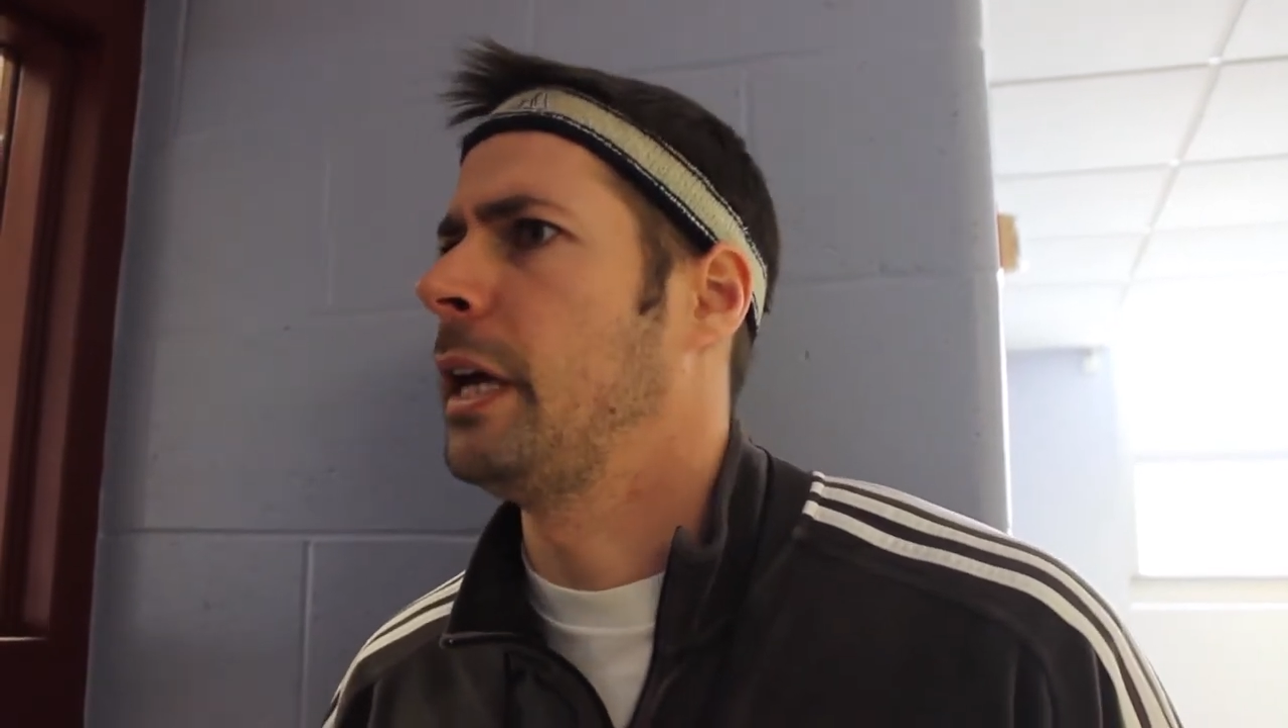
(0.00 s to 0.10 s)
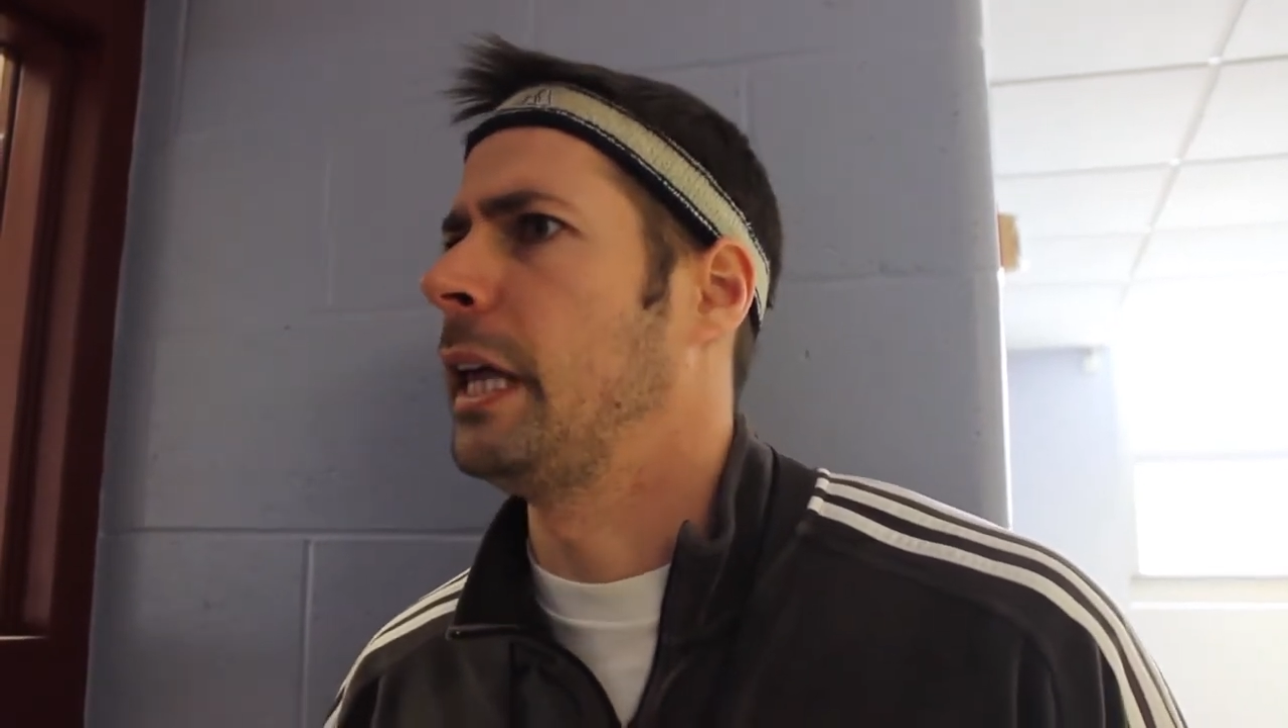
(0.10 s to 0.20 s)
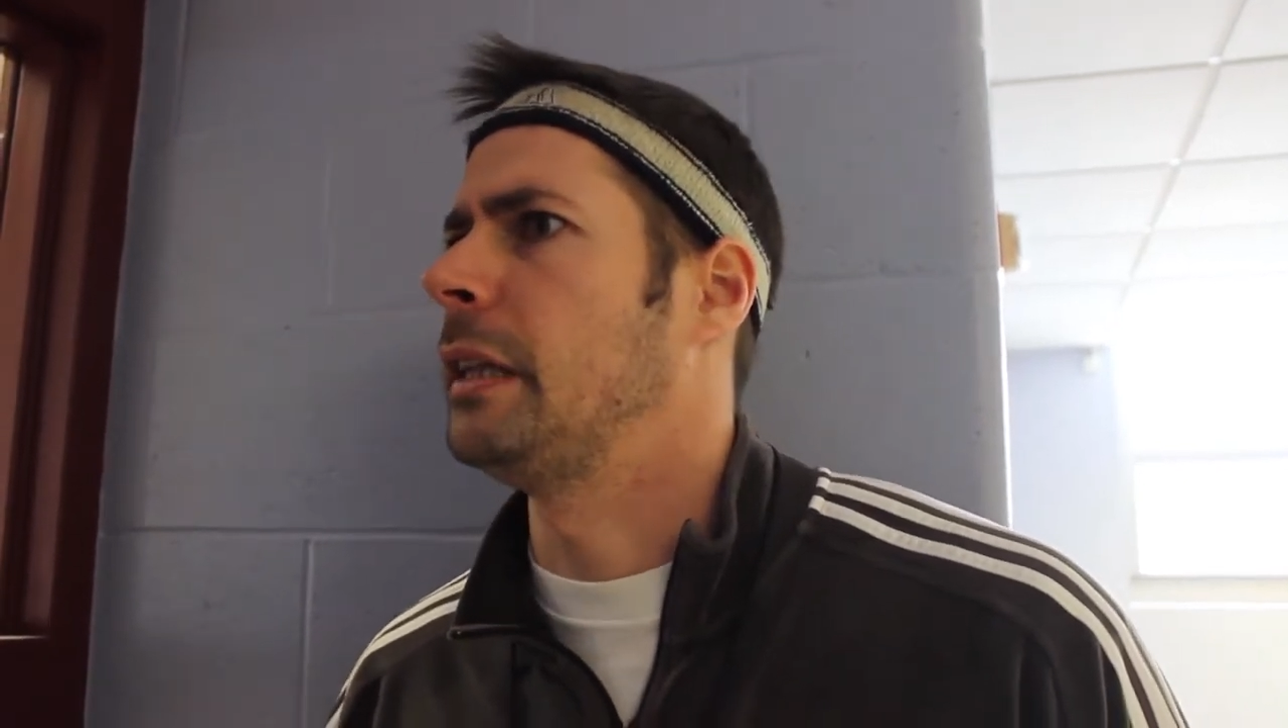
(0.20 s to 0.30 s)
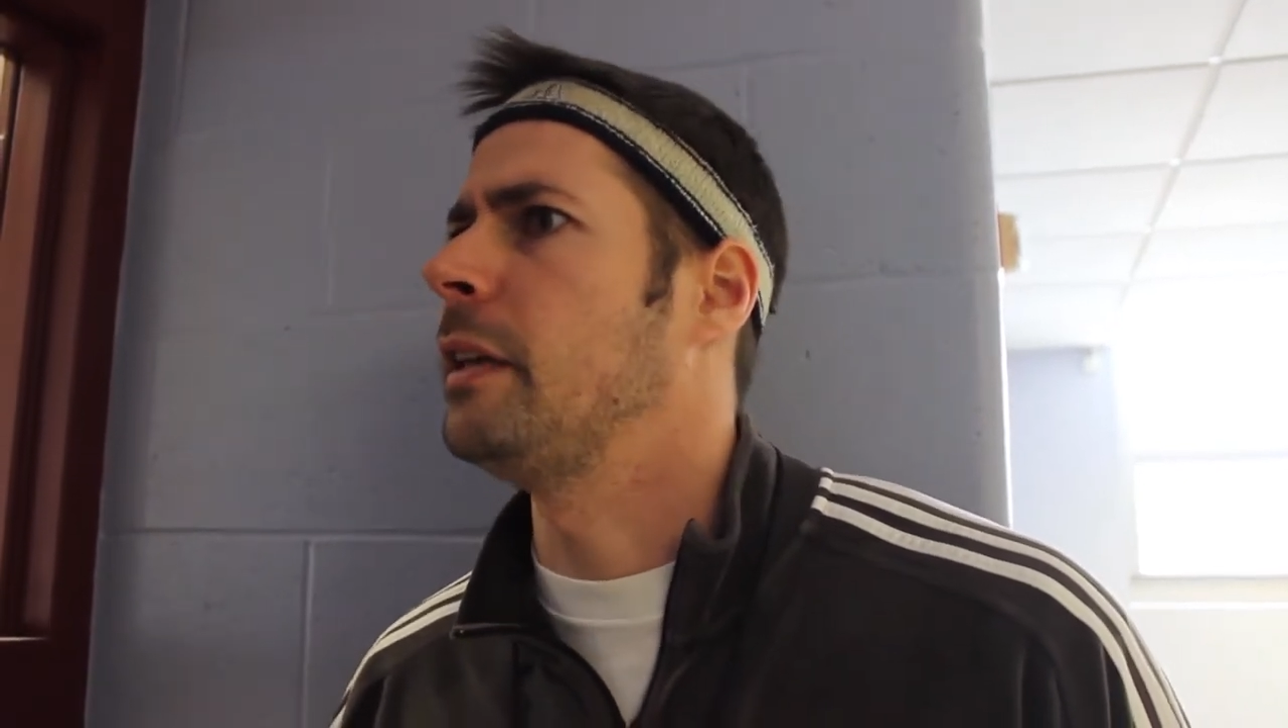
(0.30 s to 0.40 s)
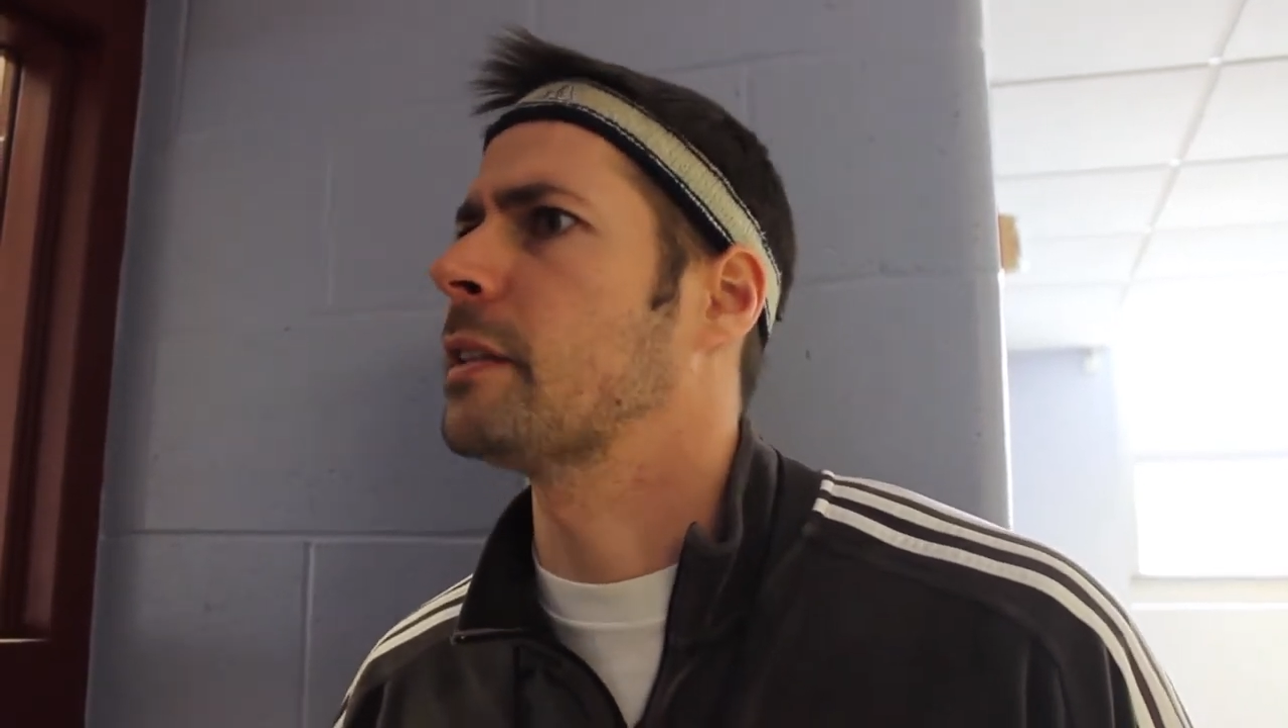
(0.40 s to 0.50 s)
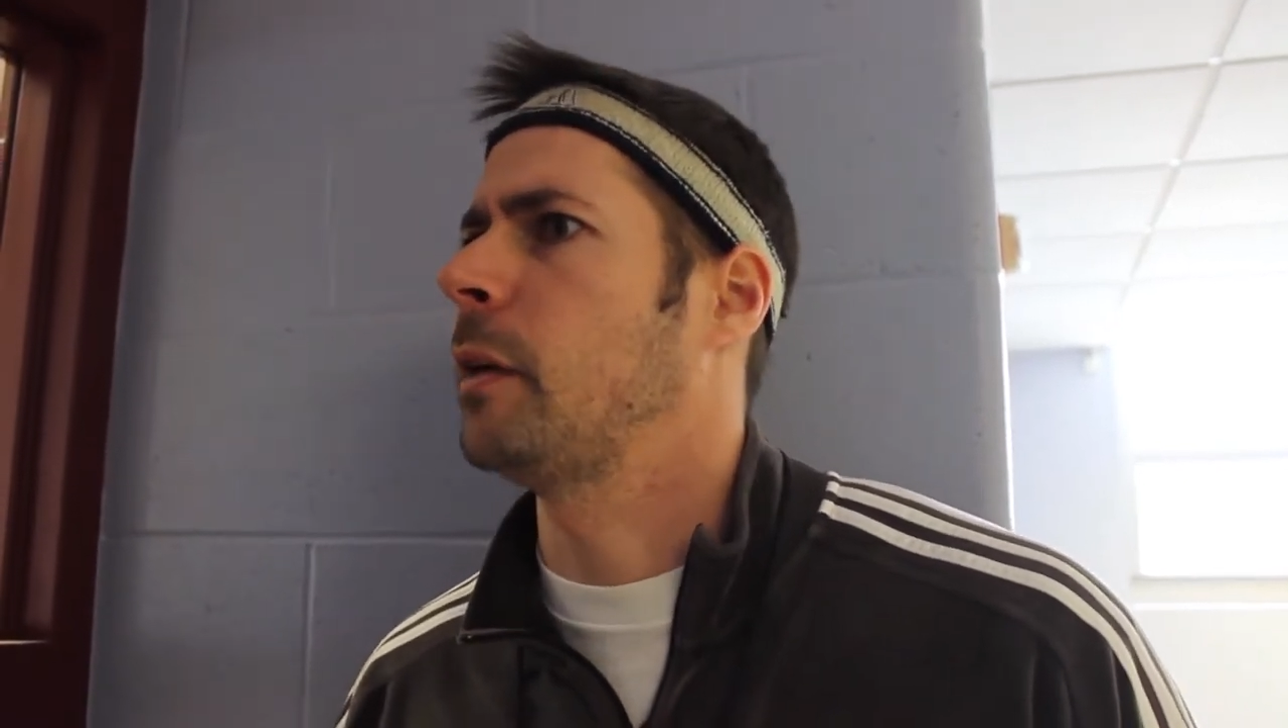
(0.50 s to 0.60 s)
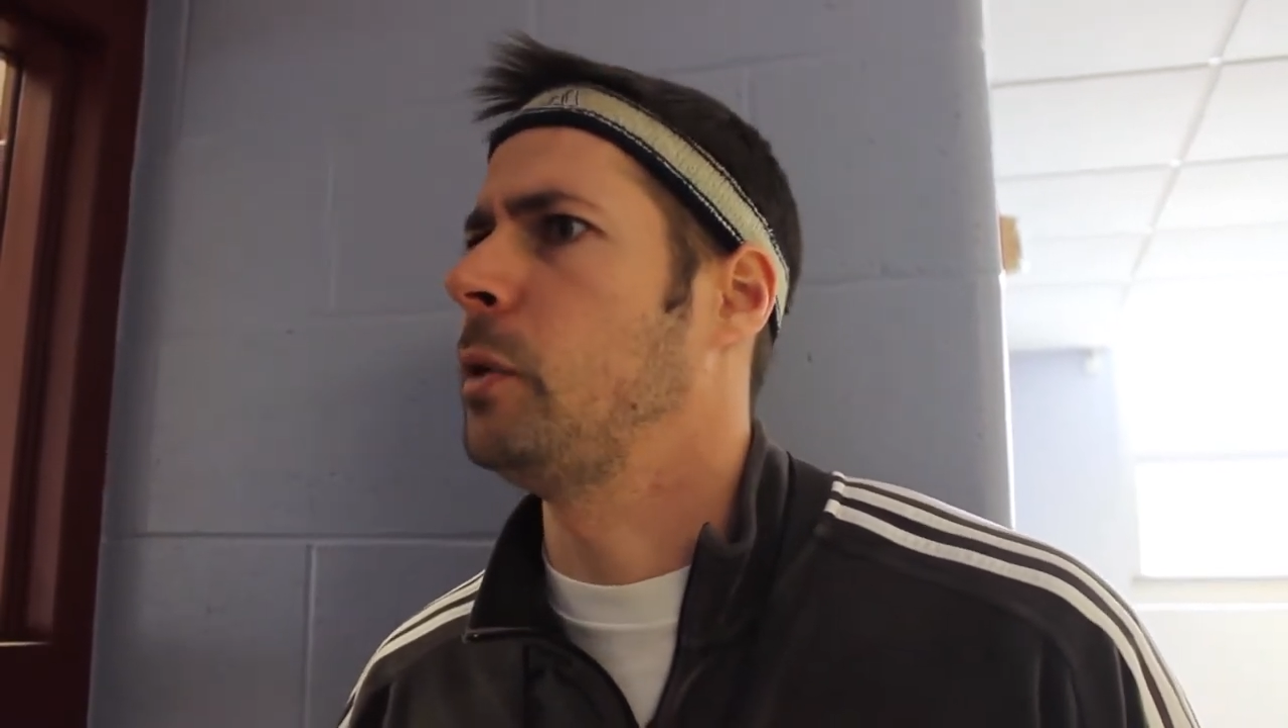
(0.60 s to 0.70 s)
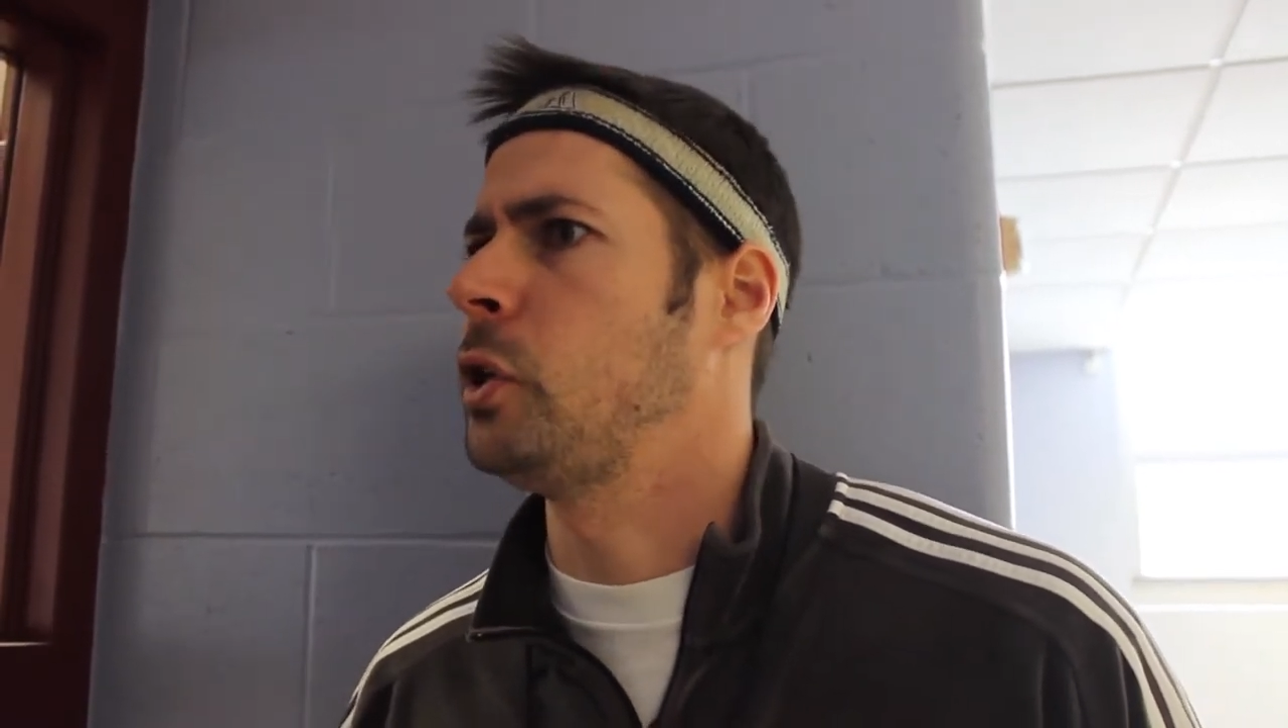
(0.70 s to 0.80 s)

At least let